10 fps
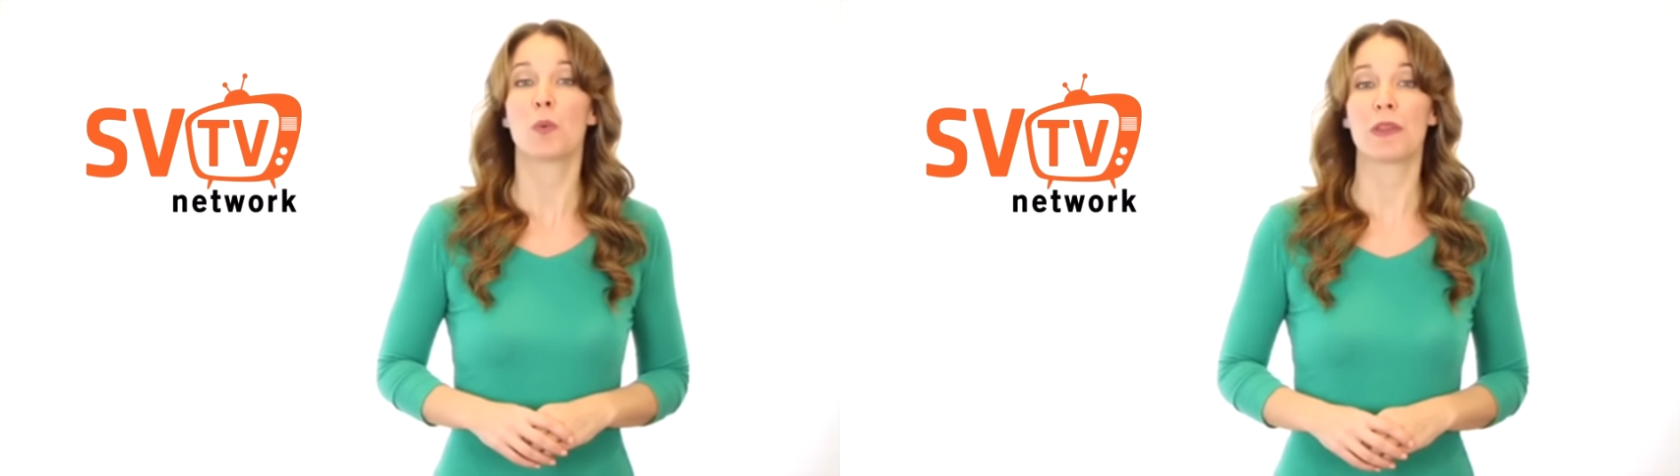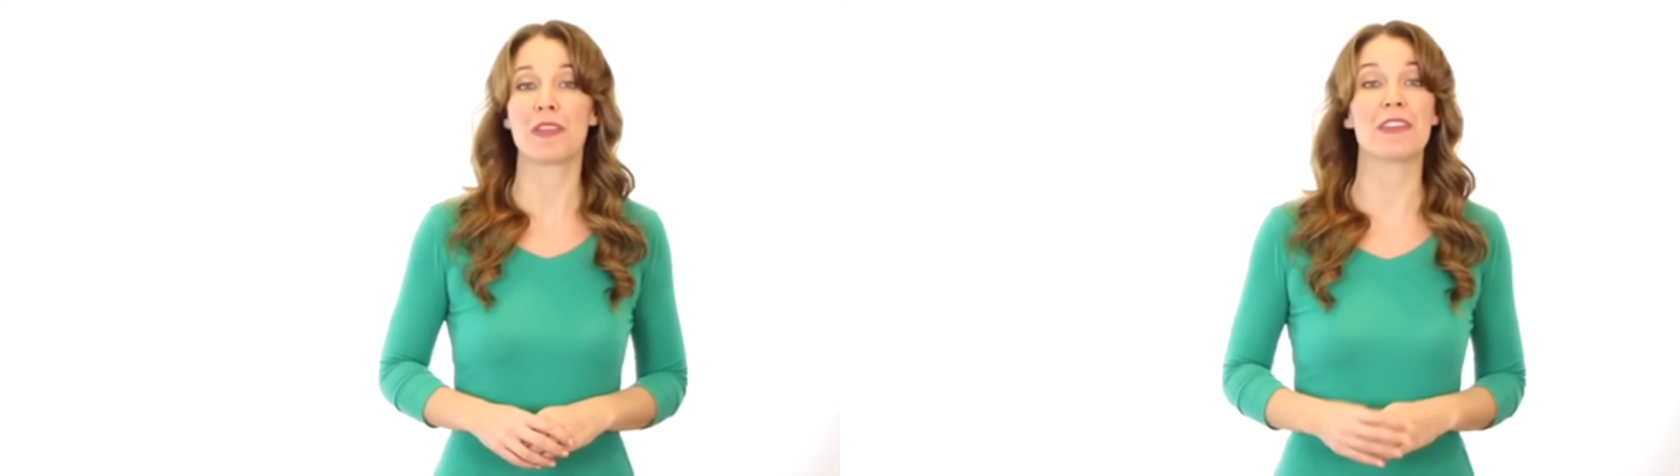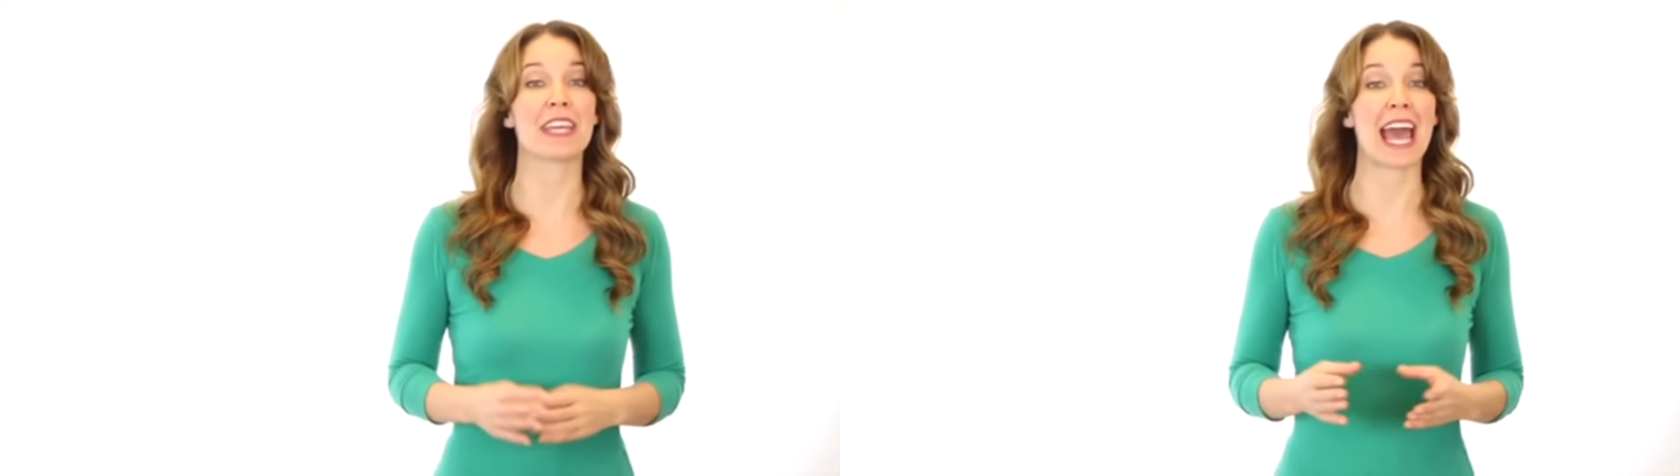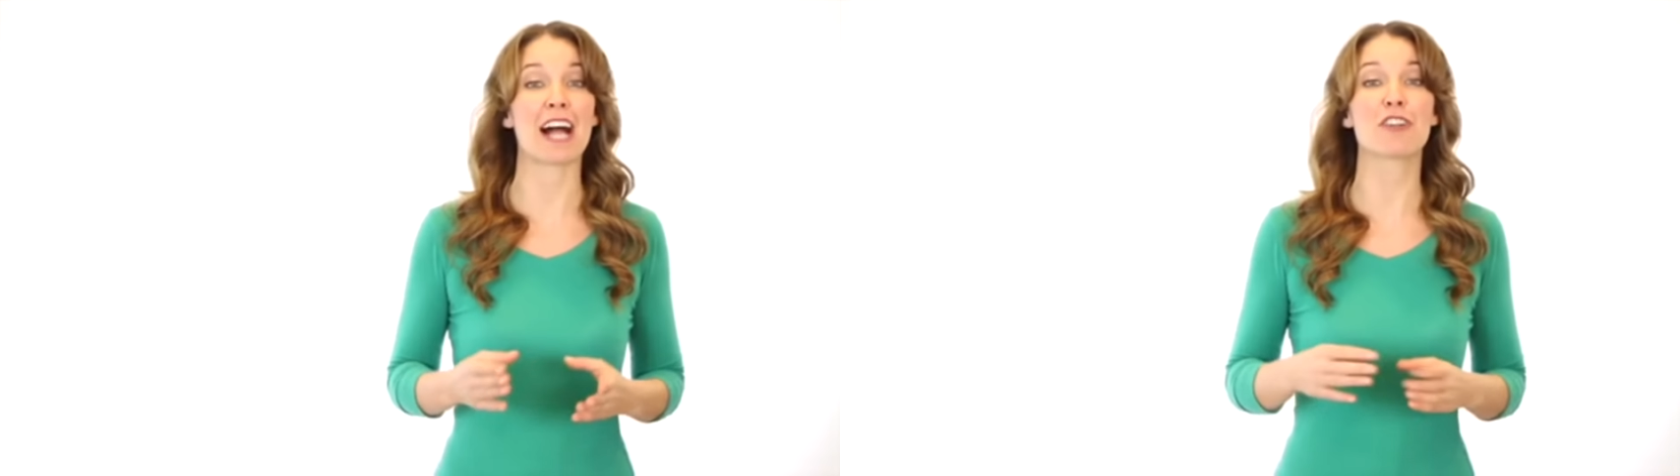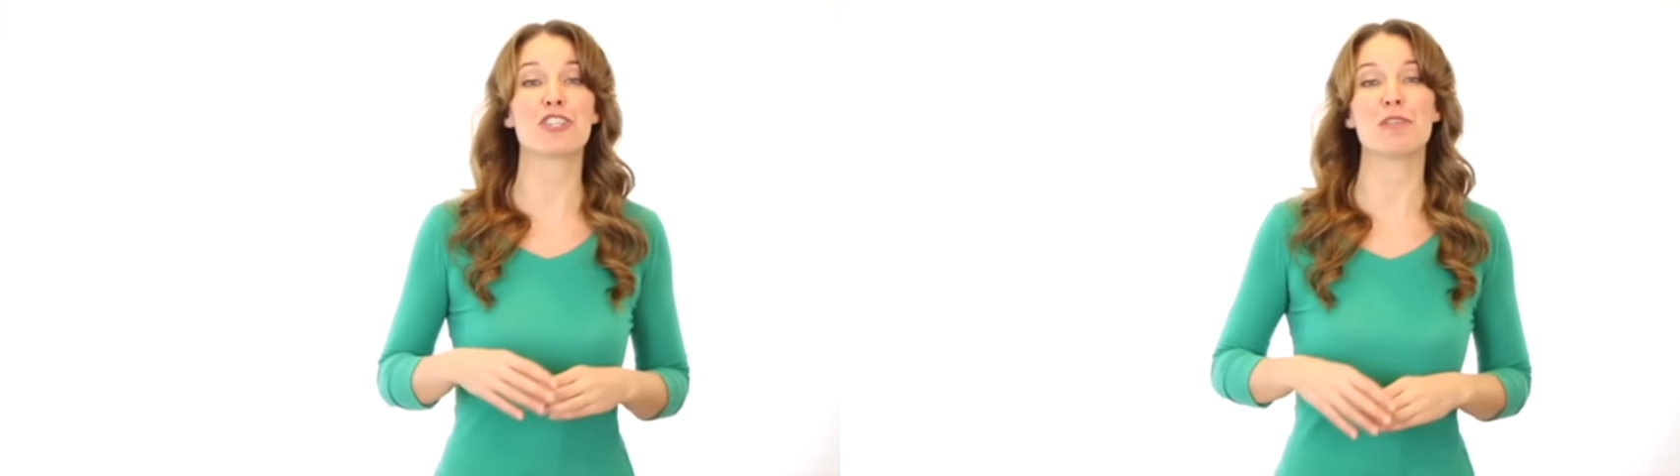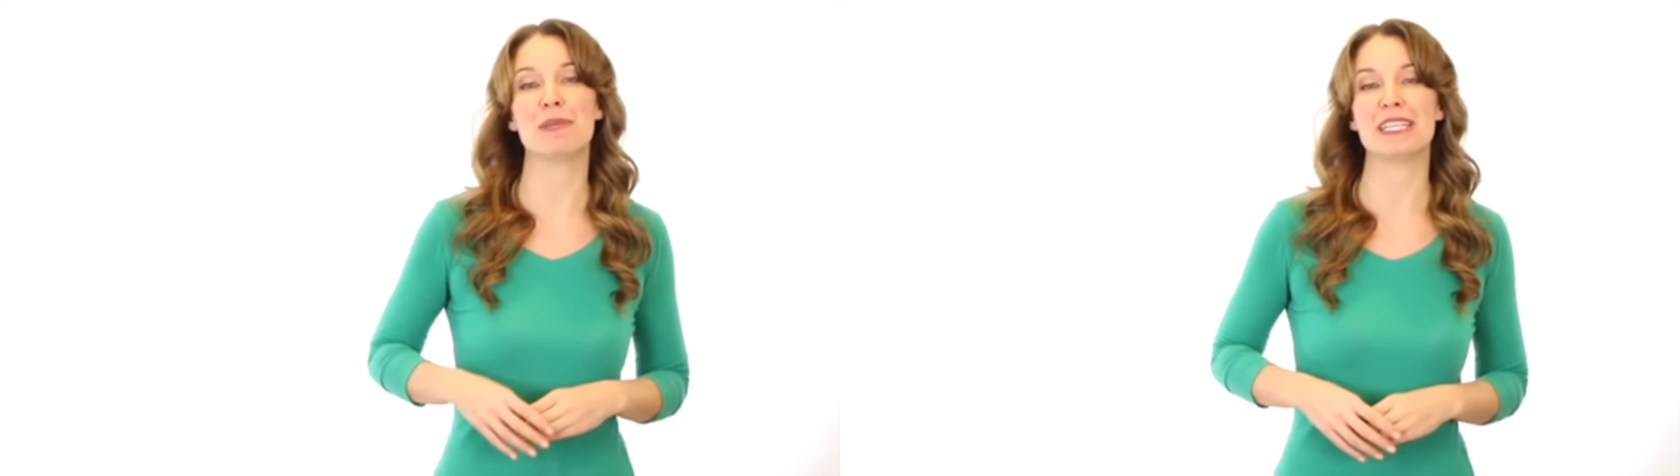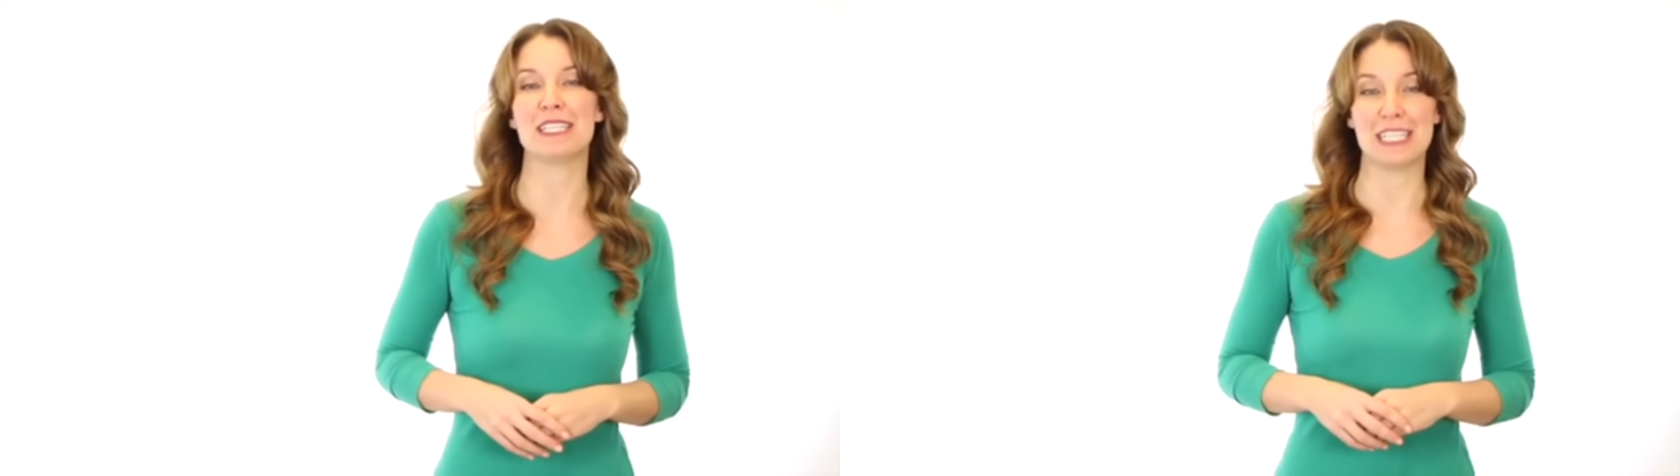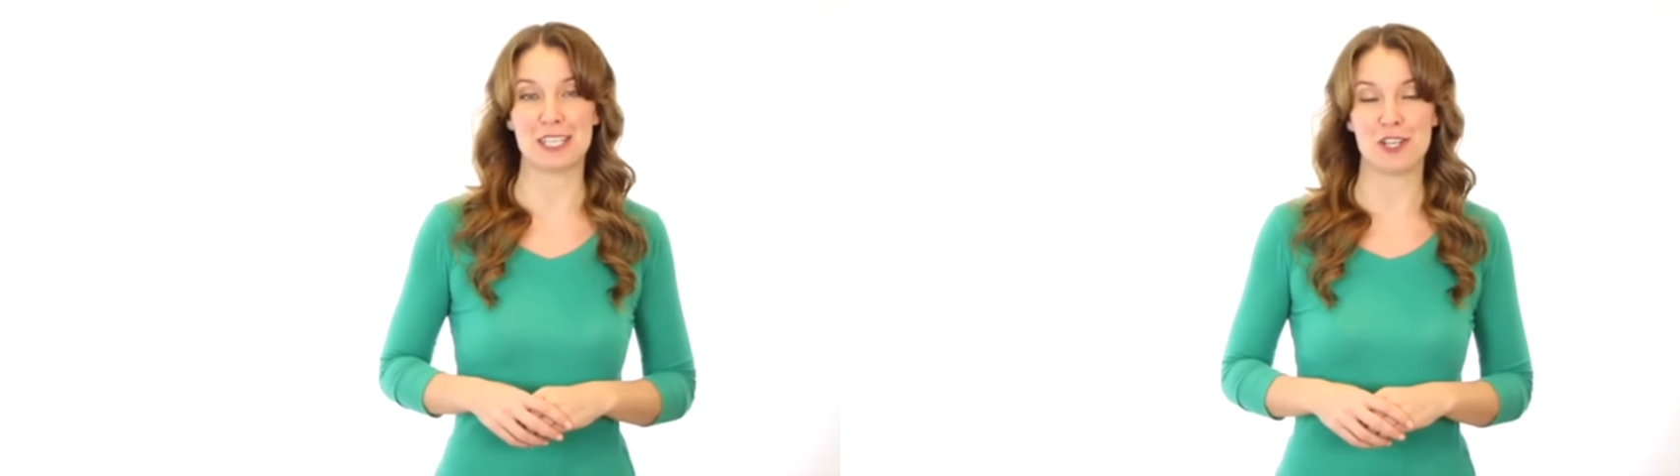within the
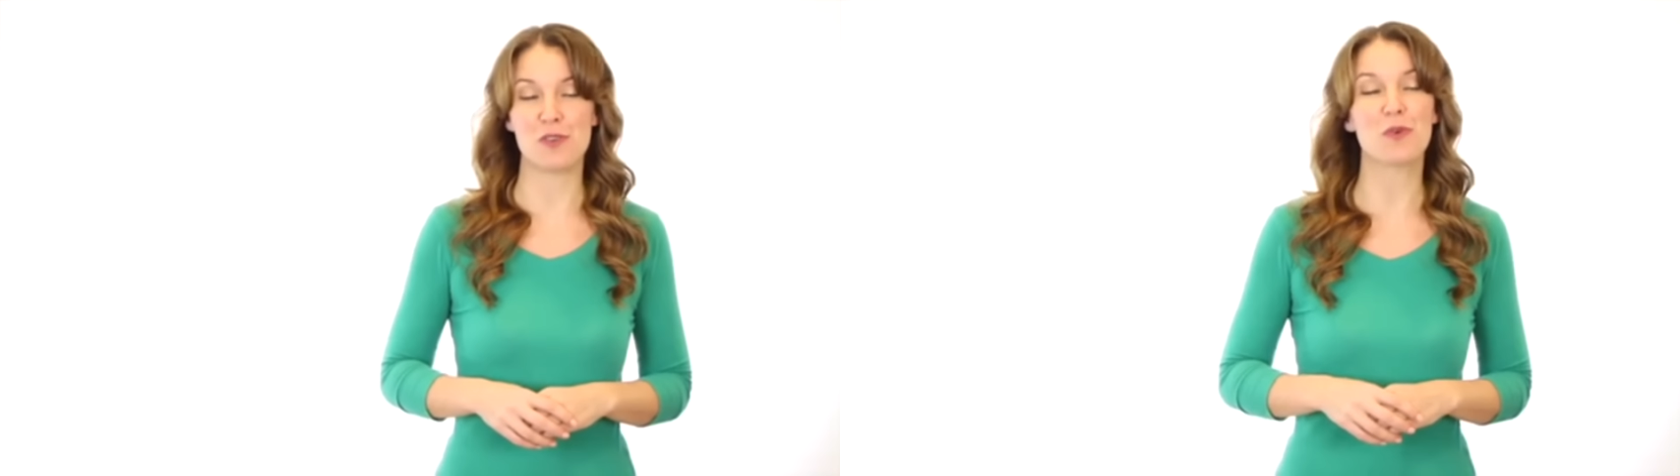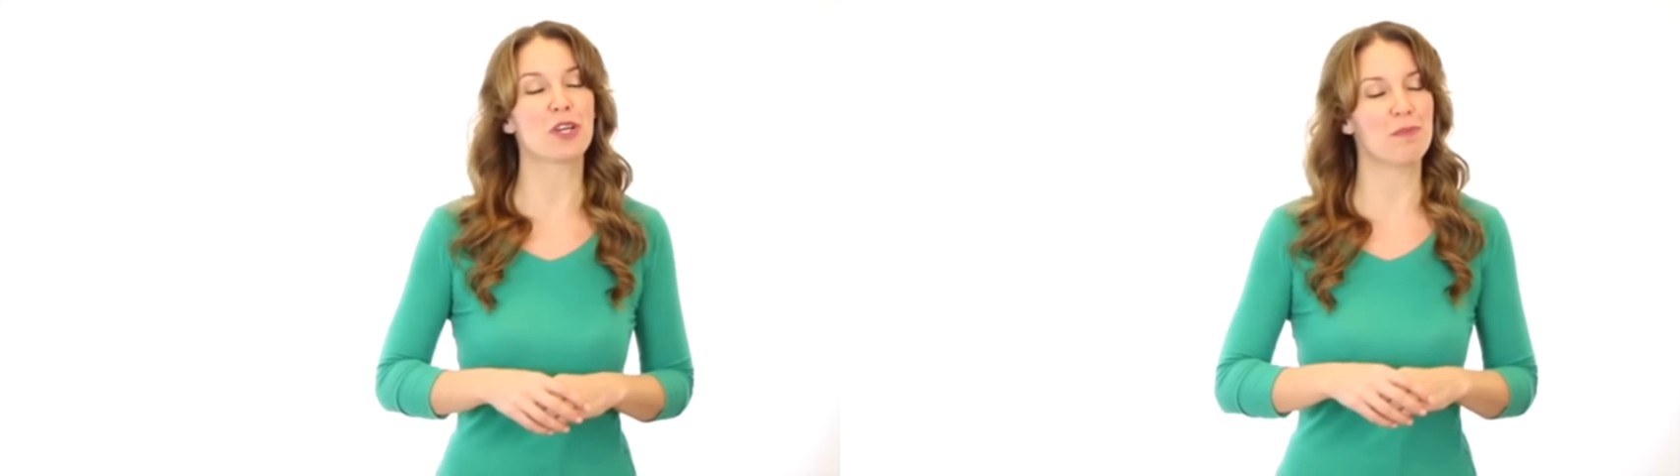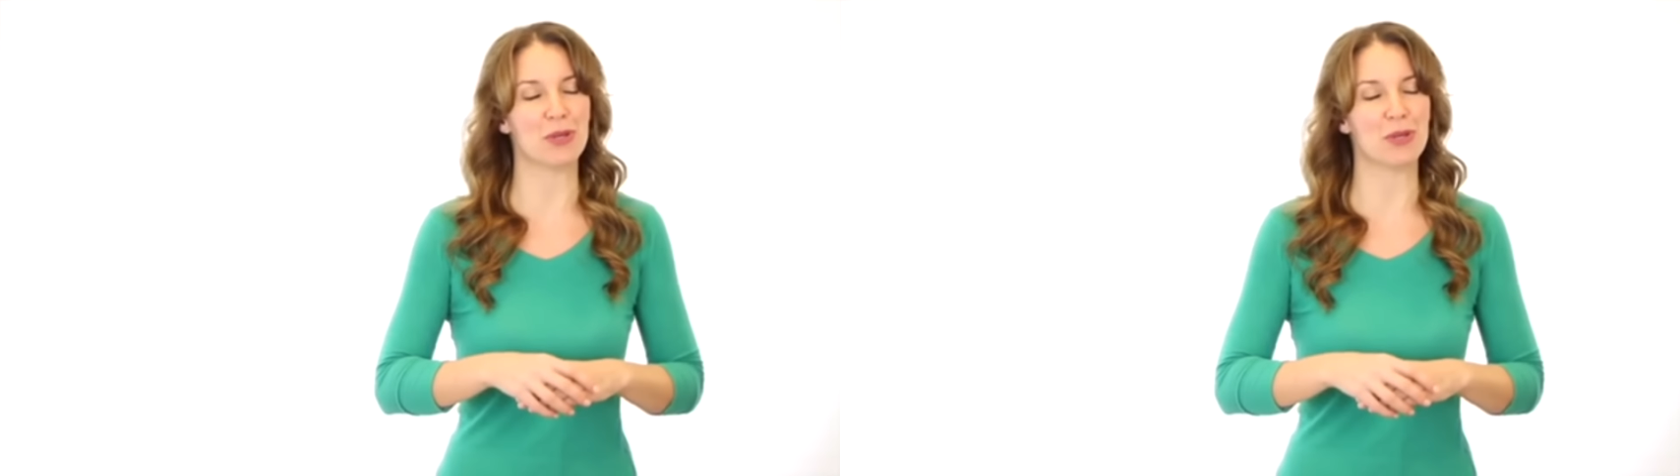LGBTQ